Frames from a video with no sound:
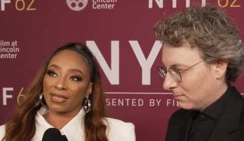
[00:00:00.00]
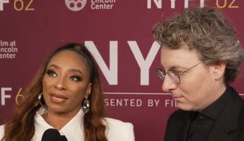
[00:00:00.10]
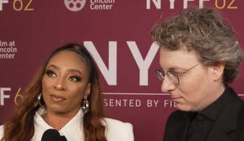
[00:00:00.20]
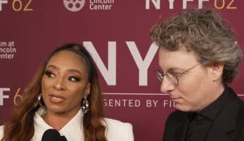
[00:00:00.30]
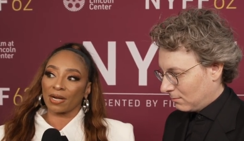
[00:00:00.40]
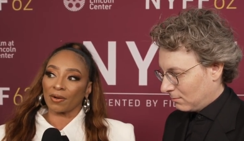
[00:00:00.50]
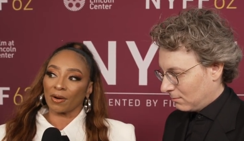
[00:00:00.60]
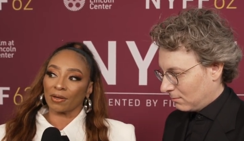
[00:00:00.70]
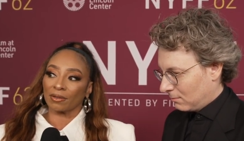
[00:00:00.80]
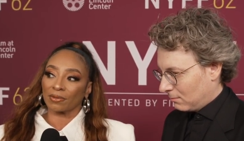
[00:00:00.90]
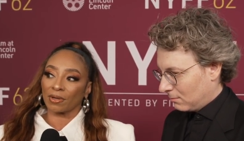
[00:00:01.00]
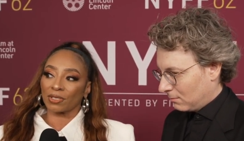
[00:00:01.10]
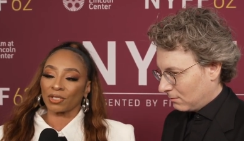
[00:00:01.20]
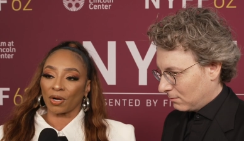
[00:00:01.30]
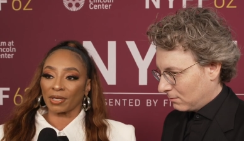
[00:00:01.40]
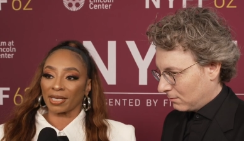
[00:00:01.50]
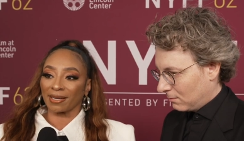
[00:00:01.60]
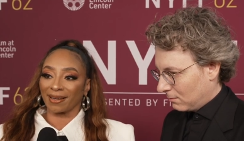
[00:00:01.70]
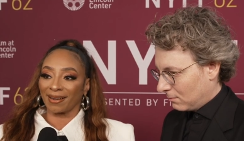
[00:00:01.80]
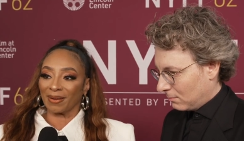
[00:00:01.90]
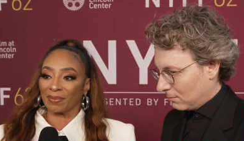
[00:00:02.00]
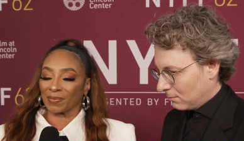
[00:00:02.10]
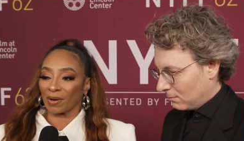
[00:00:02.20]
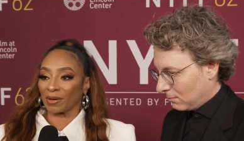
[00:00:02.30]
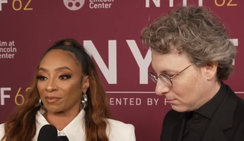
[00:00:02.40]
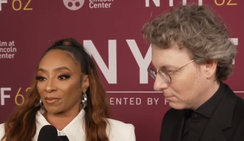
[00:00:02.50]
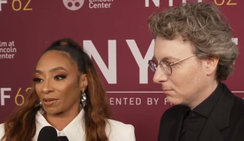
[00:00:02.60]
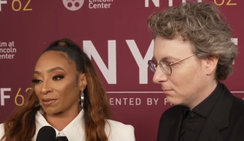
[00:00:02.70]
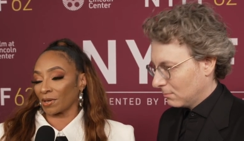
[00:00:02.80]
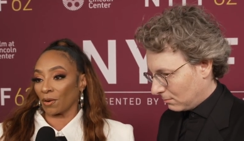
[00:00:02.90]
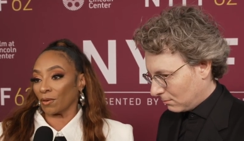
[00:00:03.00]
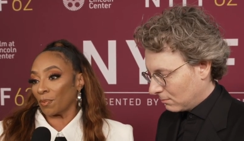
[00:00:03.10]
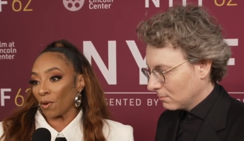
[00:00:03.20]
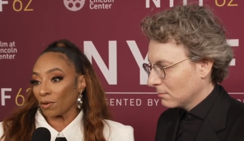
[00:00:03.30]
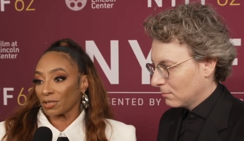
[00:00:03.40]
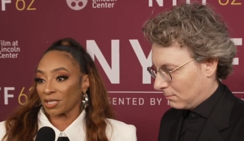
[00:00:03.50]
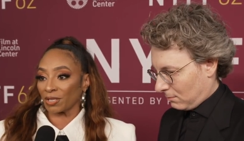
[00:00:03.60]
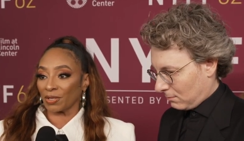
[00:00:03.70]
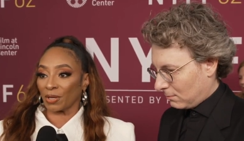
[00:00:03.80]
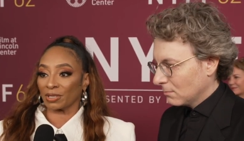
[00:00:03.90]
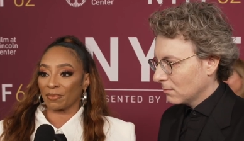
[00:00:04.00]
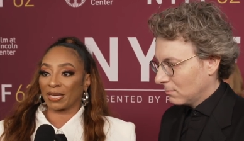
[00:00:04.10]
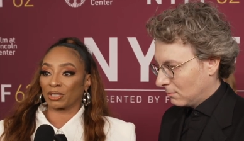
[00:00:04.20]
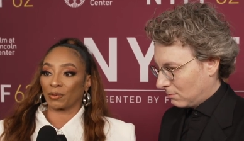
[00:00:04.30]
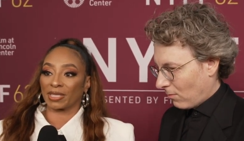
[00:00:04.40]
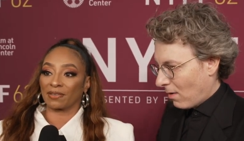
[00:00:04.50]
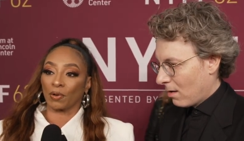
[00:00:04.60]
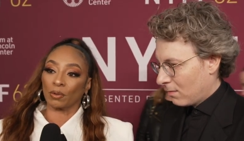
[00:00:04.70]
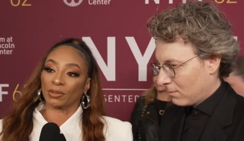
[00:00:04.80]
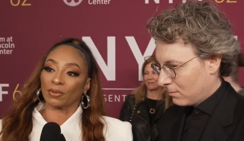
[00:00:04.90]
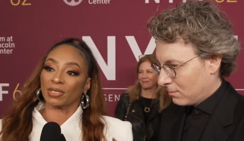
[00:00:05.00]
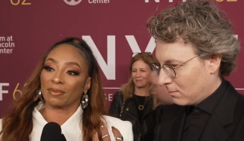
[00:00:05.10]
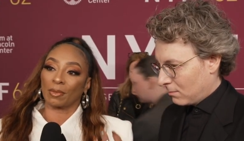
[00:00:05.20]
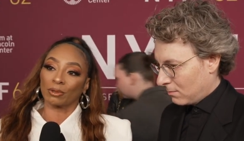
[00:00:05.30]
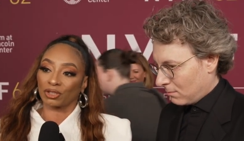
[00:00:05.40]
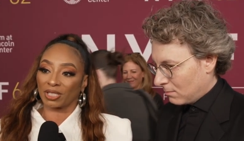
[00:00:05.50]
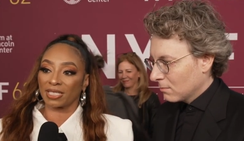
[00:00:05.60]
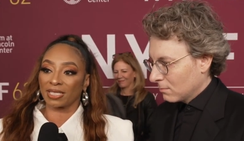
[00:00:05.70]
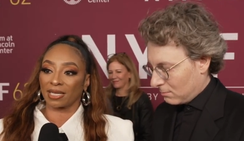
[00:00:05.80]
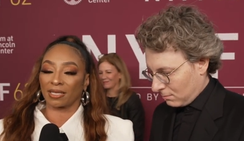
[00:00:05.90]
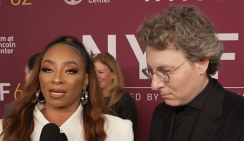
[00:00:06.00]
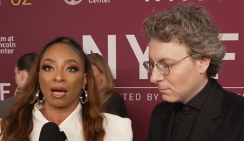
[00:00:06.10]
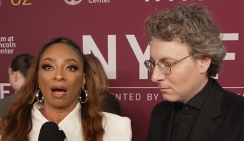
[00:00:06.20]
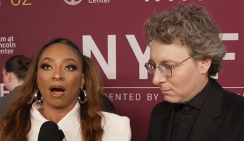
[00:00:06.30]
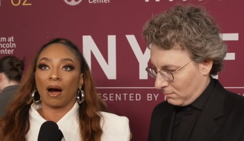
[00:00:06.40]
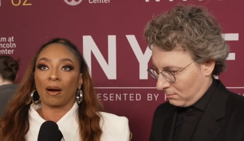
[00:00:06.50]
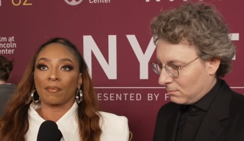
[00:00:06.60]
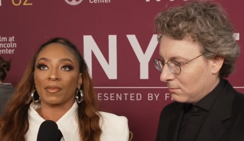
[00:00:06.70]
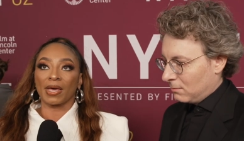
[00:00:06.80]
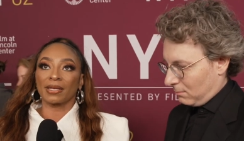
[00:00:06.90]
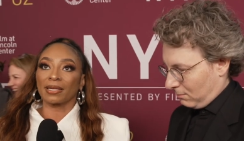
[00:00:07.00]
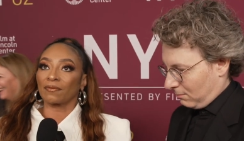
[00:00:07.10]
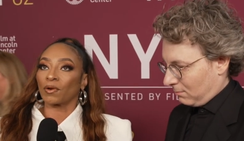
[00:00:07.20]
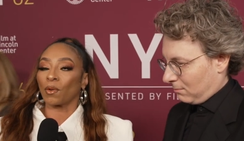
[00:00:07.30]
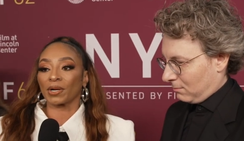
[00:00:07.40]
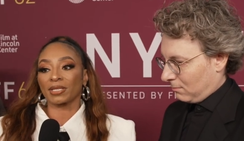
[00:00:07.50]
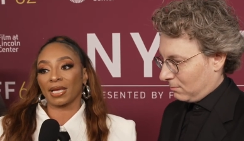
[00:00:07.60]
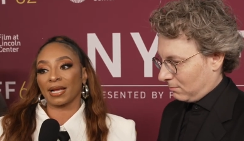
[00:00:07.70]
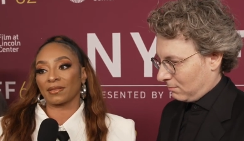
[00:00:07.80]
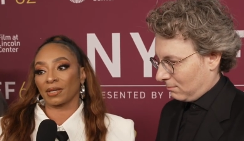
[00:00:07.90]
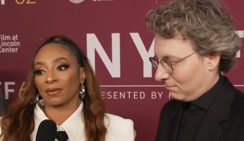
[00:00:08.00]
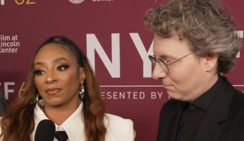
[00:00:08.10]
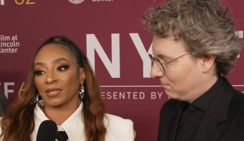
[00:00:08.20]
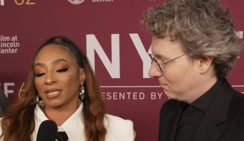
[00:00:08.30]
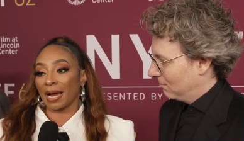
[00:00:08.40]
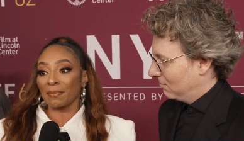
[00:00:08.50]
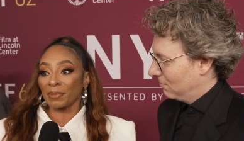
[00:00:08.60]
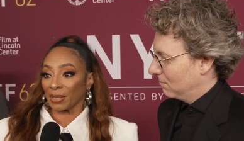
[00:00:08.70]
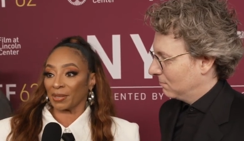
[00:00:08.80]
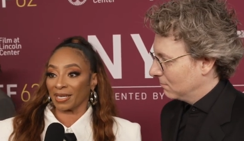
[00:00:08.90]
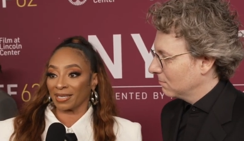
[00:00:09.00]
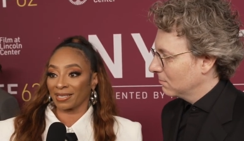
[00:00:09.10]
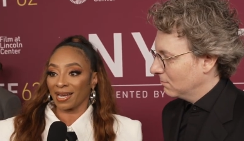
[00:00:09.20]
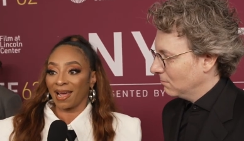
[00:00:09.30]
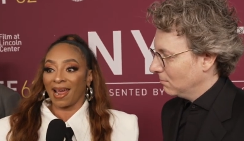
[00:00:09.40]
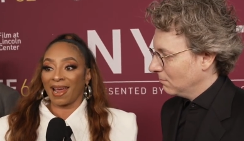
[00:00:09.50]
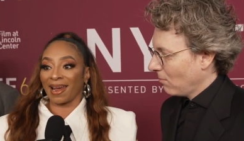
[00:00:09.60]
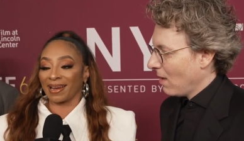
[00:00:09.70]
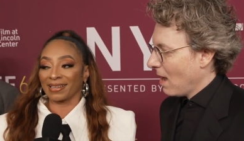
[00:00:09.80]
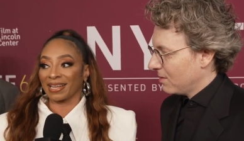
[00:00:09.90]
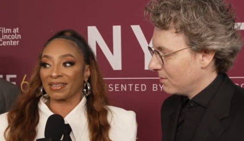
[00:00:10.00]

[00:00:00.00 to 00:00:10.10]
Speaker 1: I think was our our, our starting um, our, our goal post, you know, to make sure to evoke those emotions and um, and then of course like the the time period, and